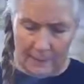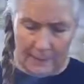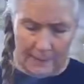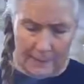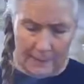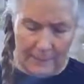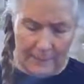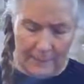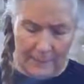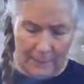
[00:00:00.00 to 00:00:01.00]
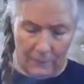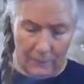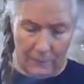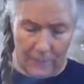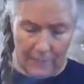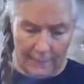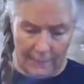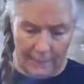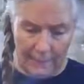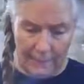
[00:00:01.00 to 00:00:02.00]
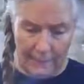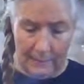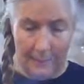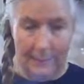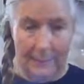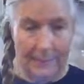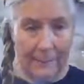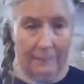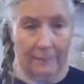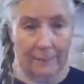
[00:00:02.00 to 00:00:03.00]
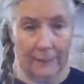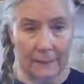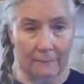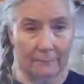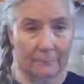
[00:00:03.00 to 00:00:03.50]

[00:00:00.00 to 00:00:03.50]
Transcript: can see things others can't see. I've done that.